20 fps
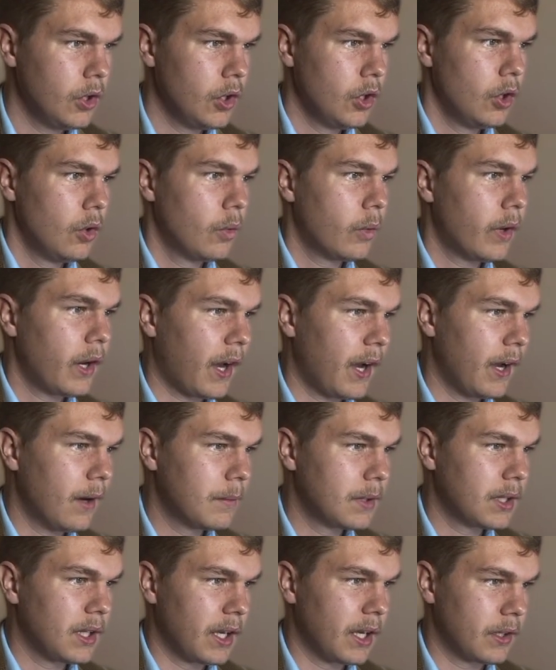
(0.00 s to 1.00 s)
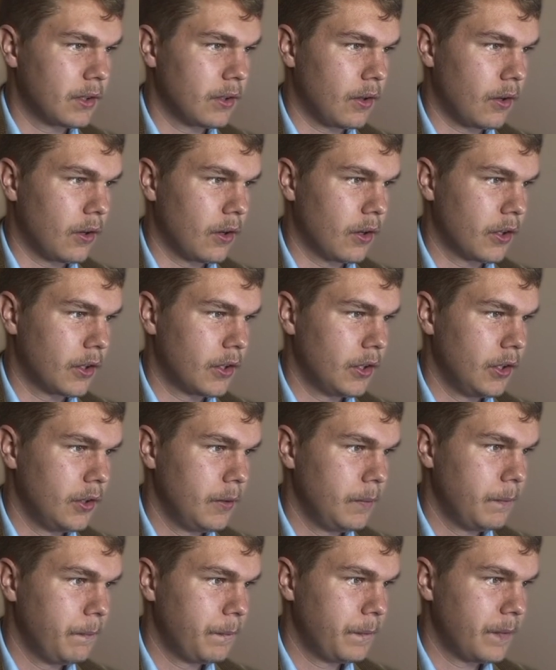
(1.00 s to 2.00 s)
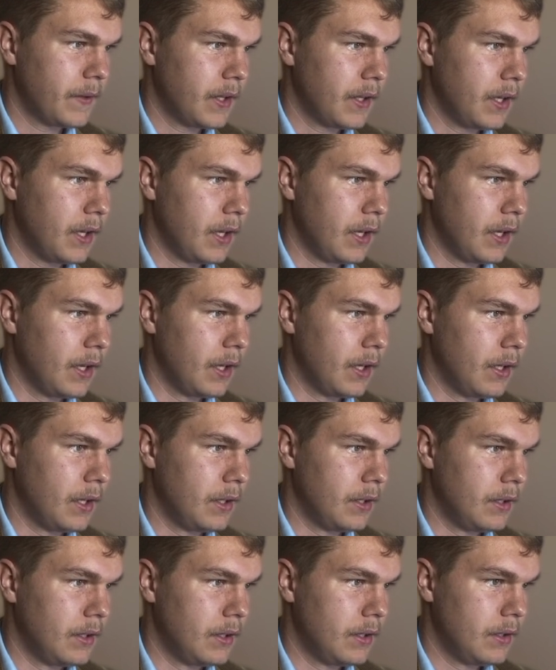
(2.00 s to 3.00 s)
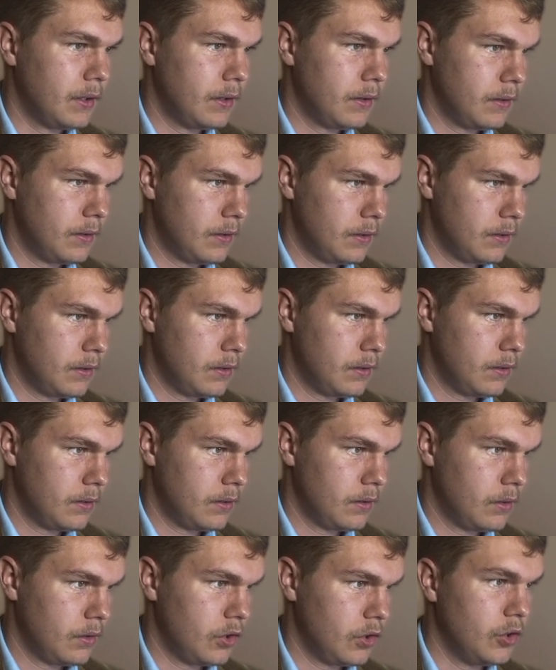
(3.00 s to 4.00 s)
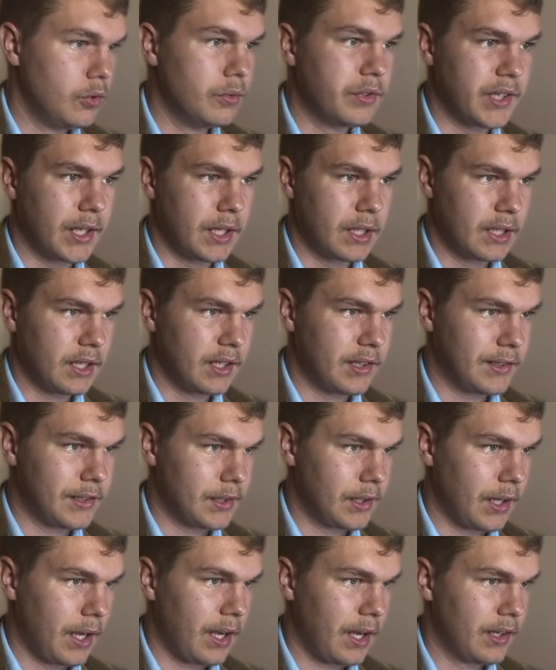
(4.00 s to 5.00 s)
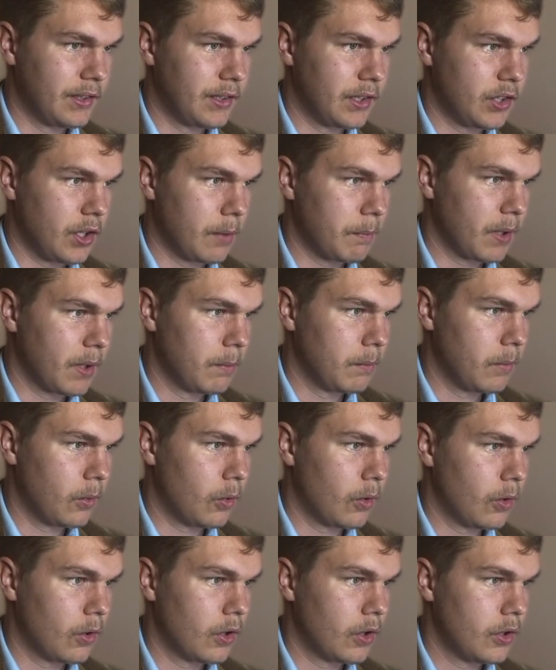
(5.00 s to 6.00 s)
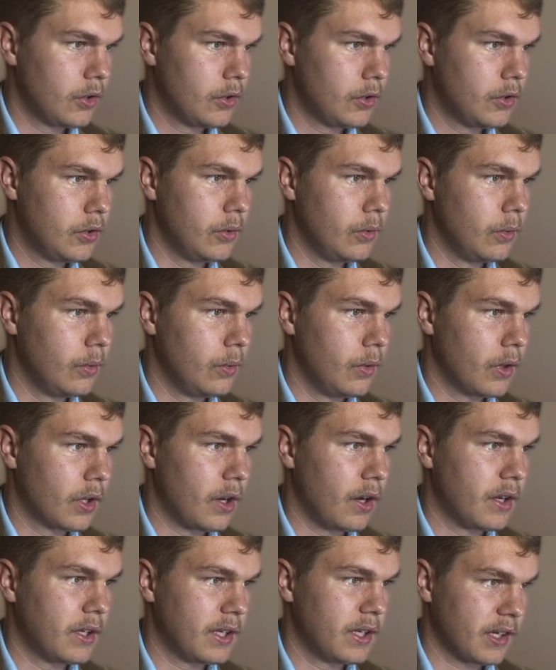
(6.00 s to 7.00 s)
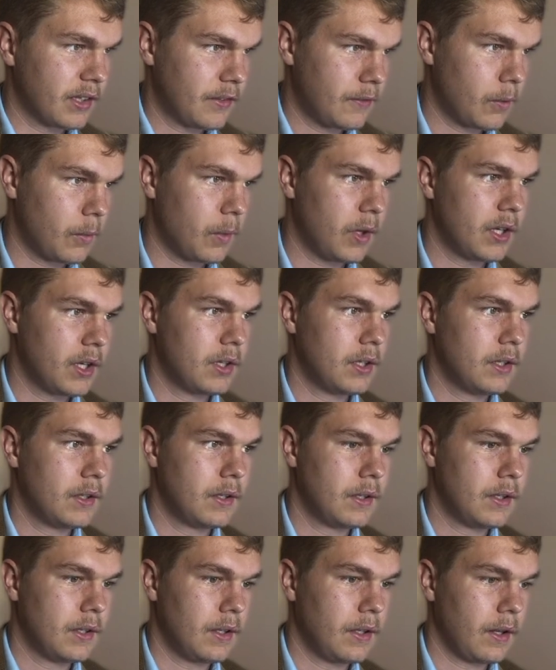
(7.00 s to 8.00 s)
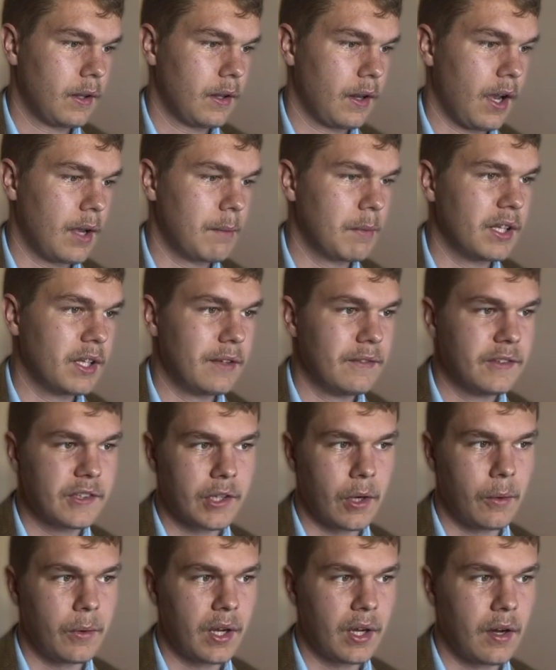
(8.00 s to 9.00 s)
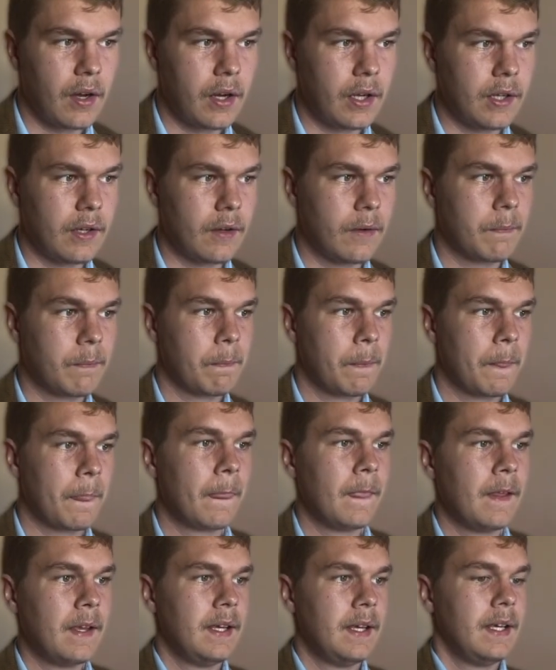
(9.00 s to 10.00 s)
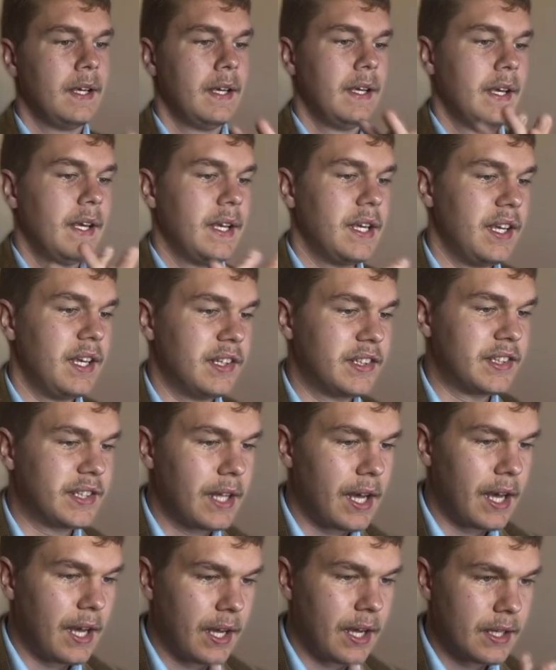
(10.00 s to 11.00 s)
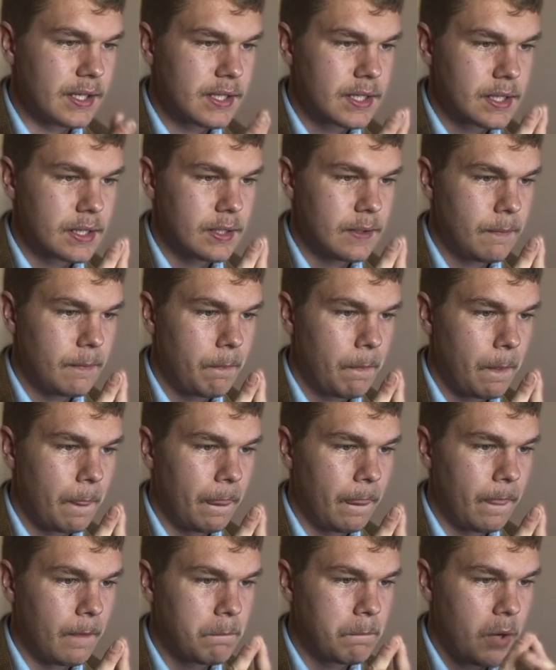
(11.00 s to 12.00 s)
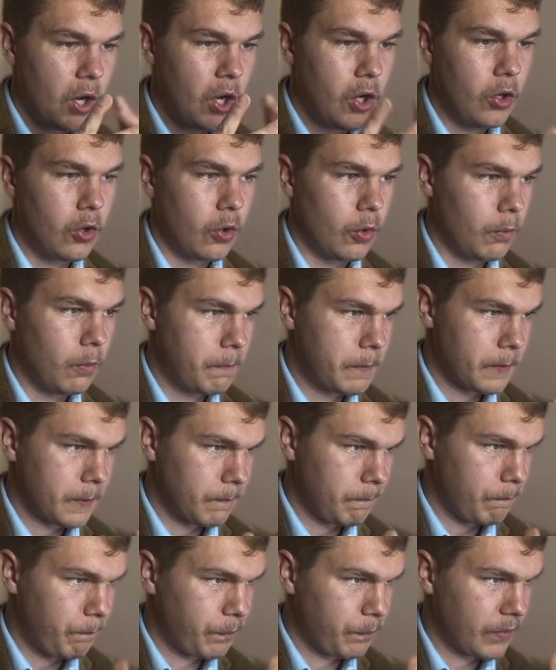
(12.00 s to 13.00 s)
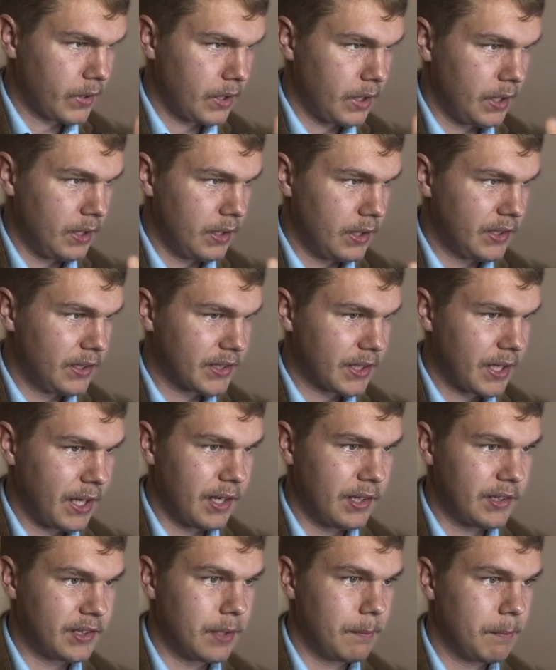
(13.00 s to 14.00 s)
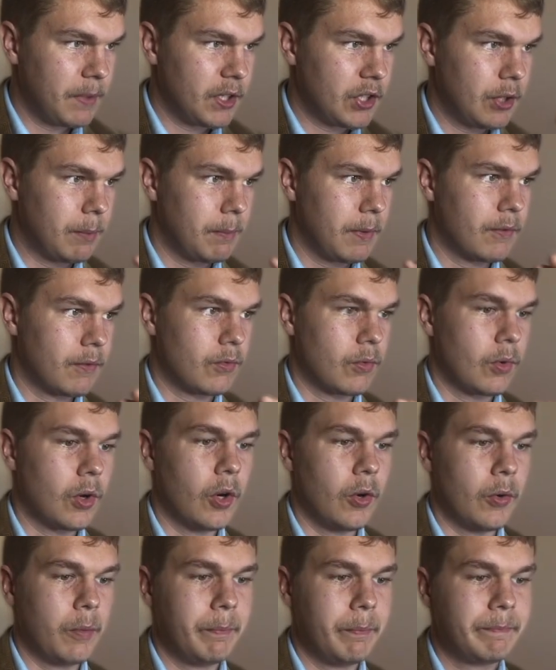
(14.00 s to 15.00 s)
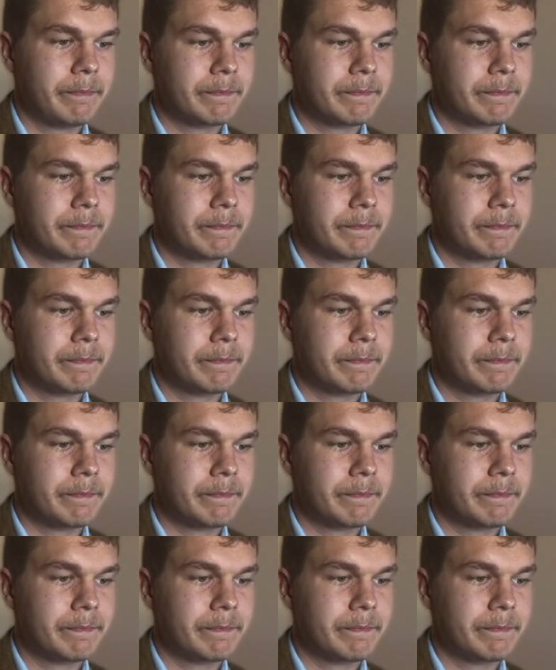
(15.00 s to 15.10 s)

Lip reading: What I would like to argue, and using this as a jumping board to the context for what I believe is going on here, is that the Pope, in this case the Bishop of Rome,